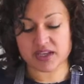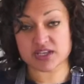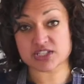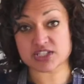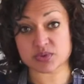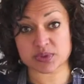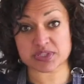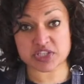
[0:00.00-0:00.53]

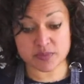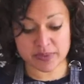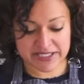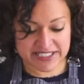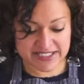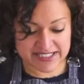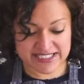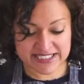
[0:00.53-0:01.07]
So once your
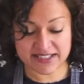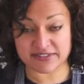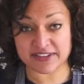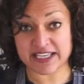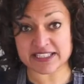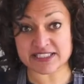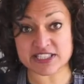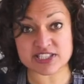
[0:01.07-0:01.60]
butter is
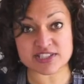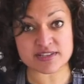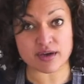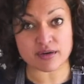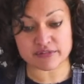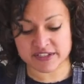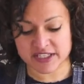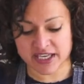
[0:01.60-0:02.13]
lovely and
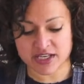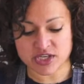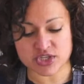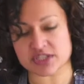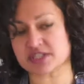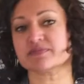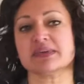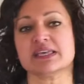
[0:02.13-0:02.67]
soft, it
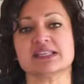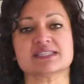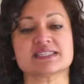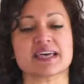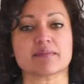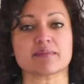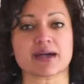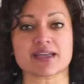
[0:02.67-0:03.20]
just means
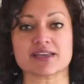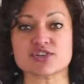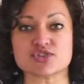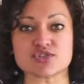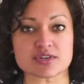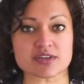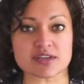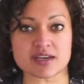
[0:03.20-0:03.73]
that my
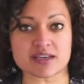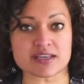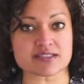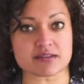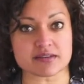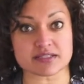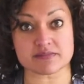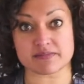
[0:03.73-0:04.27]
sugar is
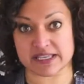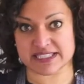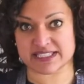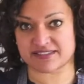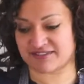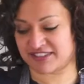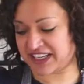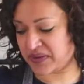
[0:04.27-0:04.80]
going to mix
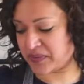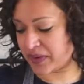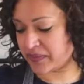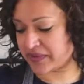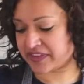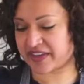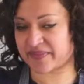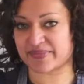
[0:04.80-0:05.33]
in really well
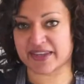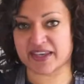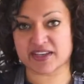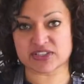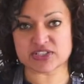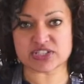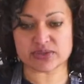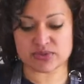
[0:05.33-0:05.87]
with it.
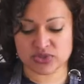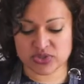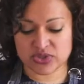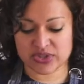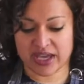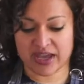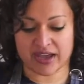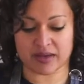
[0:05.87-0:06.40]
So to
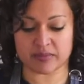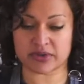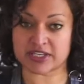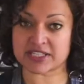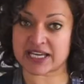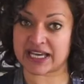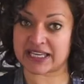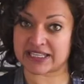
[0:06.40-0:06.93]
that, I'm going
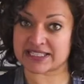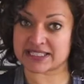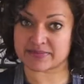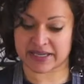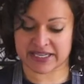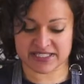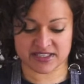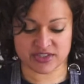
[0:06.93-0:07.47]
to add in some
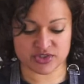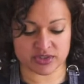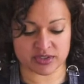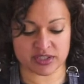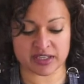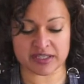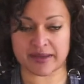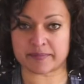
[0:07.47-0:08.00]
icing
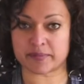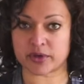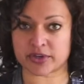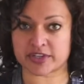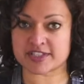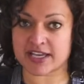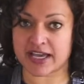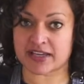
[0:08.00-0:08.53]
sugar. Now I'm not
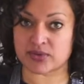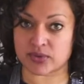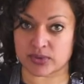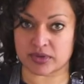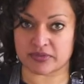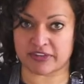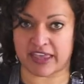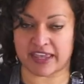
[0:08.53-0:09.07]
going to add
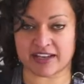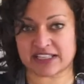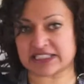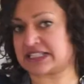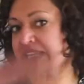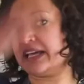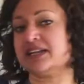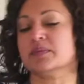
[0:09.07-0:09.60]
all of it in because
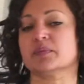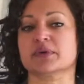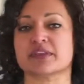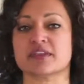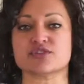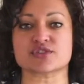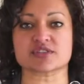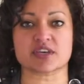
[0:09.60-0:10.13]
I'll end up with
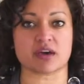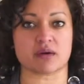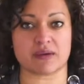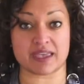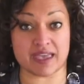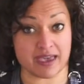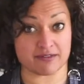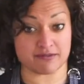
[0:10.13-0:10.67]
it just
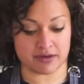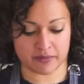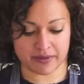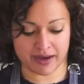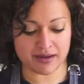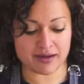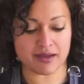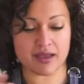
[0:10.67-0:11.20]
going
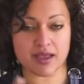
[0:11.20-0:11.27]
everywhere.